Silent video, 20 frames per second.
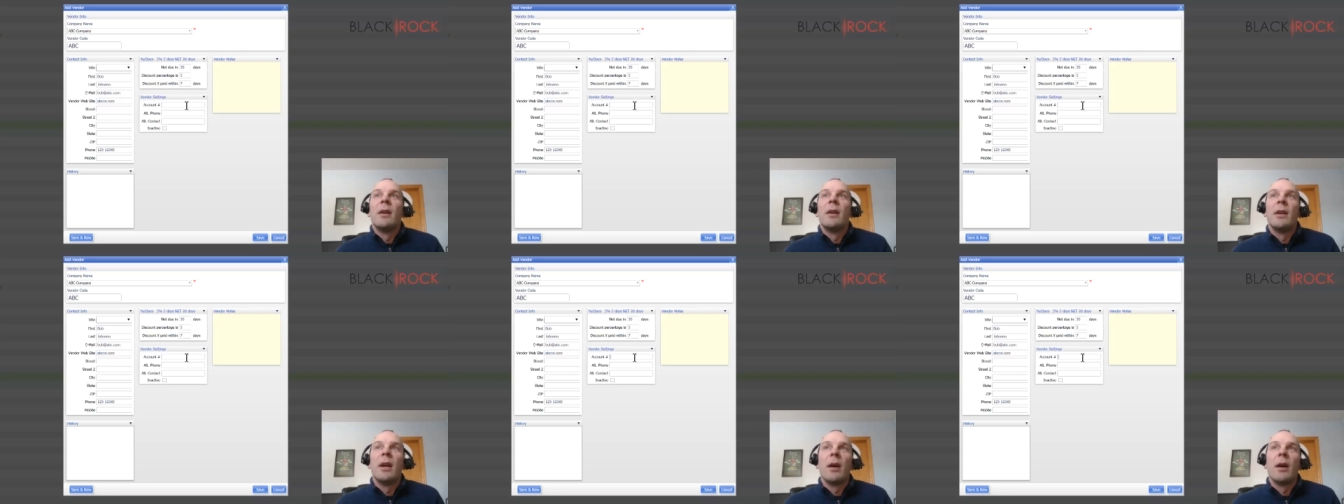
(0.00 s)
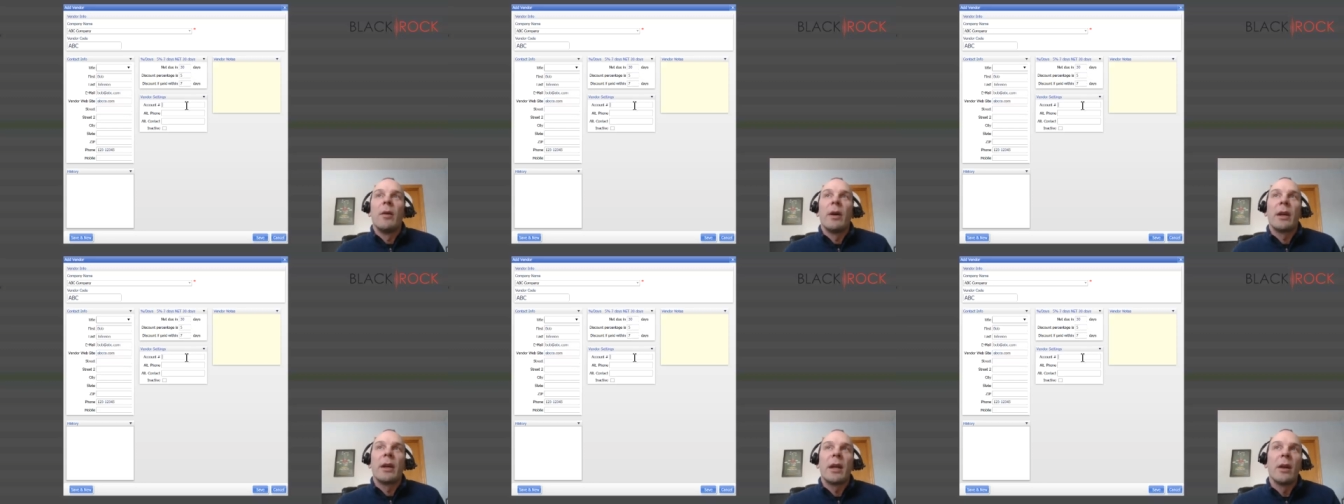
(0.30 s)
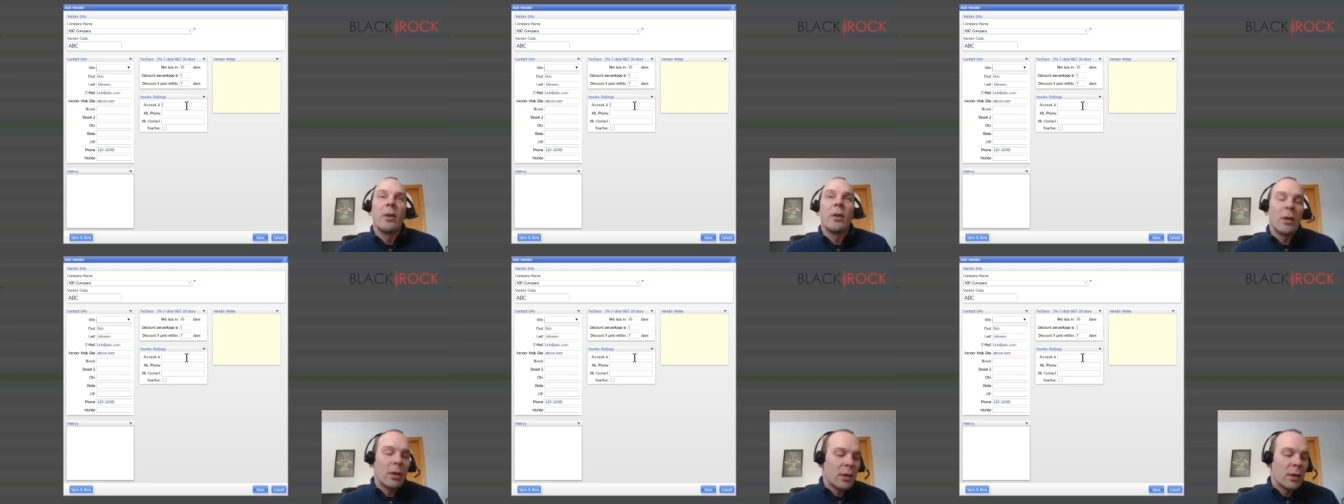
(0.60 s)
Now,
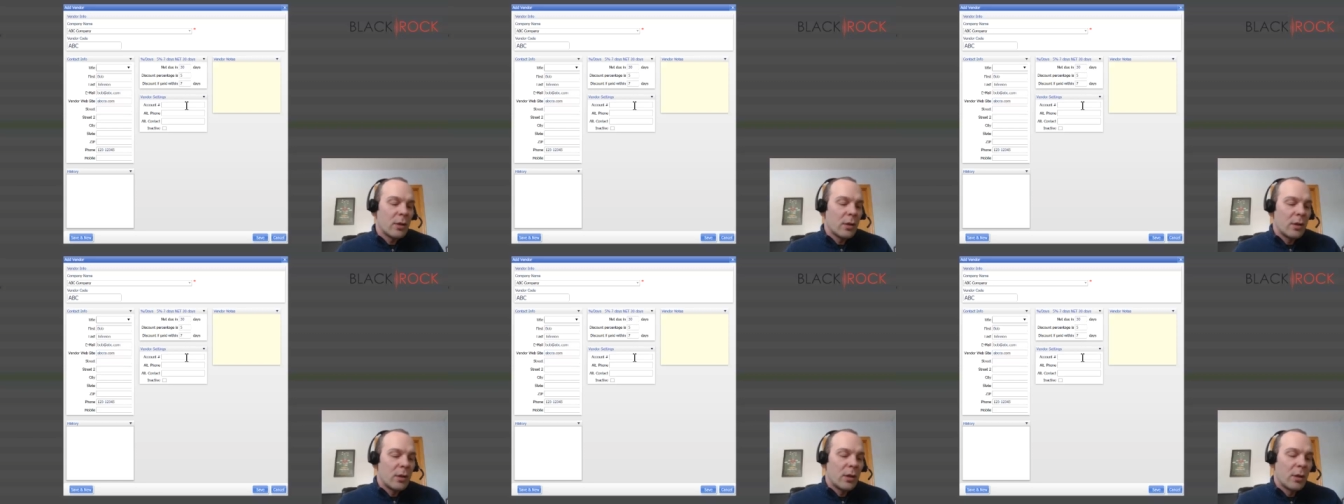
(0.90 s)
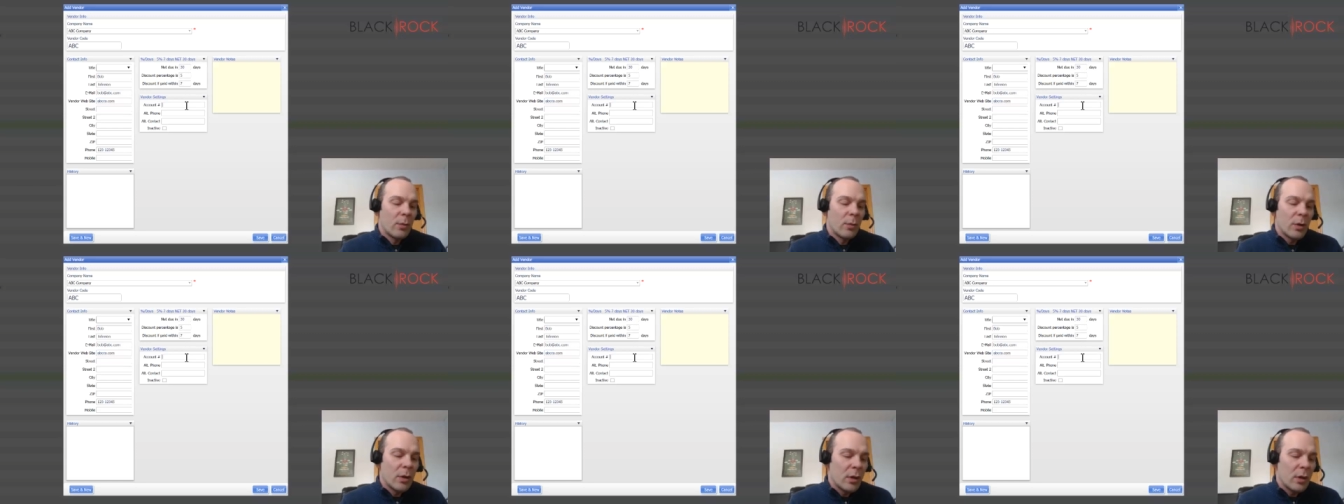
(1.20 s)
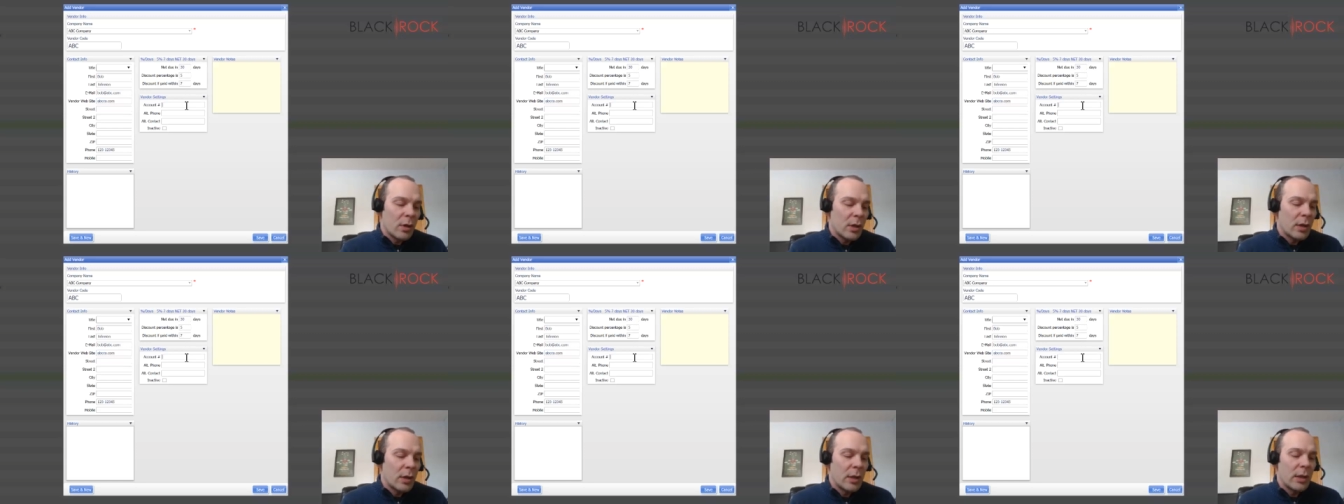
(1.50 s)
account
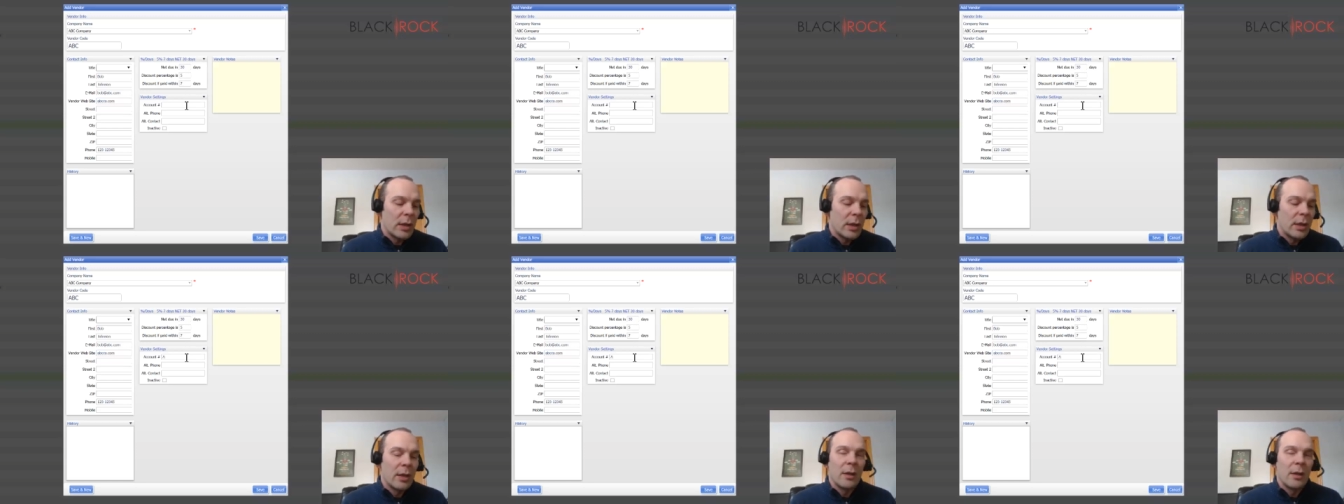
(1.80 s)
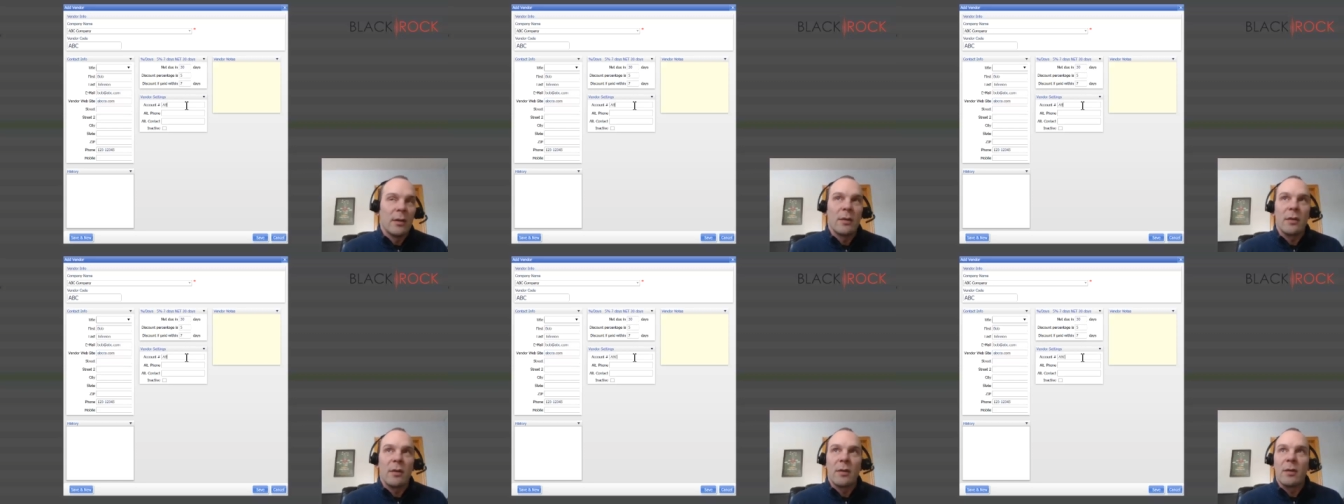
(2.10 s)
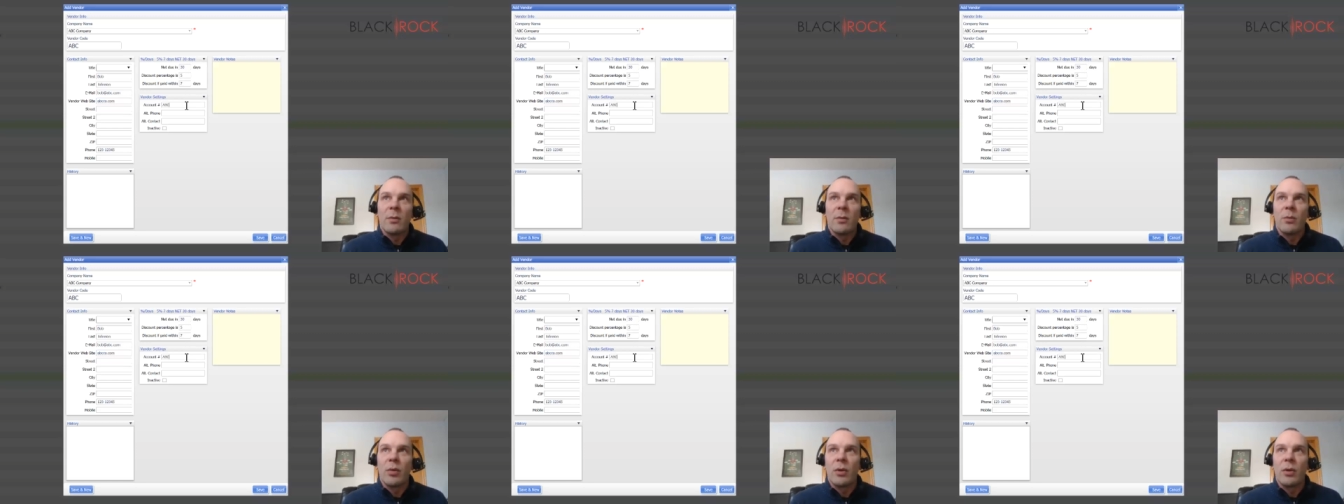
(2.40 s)
number is